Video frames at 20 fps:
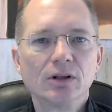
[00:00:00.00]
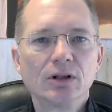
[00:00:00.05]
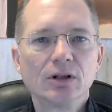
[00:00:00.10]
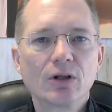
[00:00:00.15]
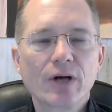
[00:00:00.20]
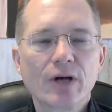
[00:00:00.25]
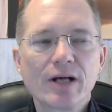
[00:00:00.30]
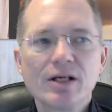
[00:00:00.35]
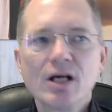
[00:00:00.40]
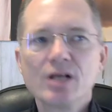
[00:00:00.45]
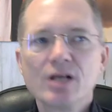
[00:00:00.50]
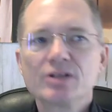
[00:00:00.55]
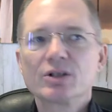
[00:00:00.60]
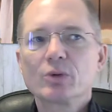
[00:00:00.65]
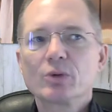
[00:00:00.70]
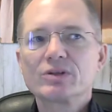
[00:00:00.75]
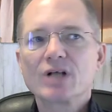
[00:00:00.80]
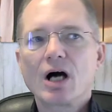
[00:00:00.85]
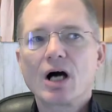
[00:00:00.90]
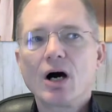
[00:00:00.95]
Okay, so
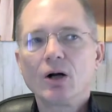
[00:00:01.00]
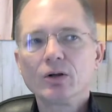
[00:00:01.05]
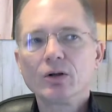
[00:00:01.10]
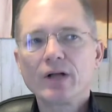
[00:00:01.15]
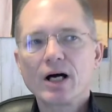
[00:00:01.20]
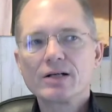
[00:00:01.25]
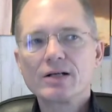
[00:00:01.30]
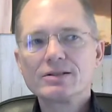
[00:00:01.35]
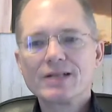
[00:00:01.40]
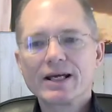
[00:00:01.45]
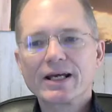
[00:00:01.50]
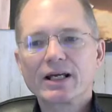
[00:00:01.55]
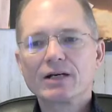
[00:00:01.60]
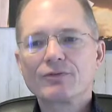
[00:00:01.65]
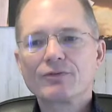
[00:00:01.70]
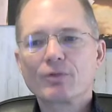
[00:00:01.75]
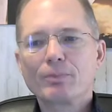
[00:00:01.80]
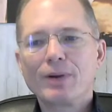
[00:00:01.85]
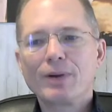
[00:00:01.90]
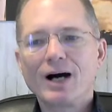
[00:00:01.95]
it's all not negative
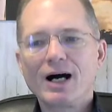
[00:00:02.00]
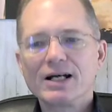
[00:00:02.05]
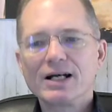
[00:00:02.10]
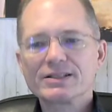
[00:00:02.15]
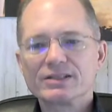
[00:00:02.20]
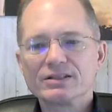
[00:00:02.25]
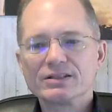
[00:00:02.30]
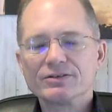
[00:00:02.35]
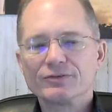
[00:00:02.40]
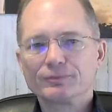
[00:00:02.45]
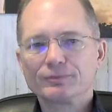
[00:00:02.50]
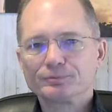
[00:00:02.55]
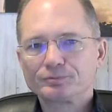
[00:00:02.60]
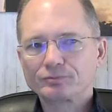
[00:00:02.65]
or positive,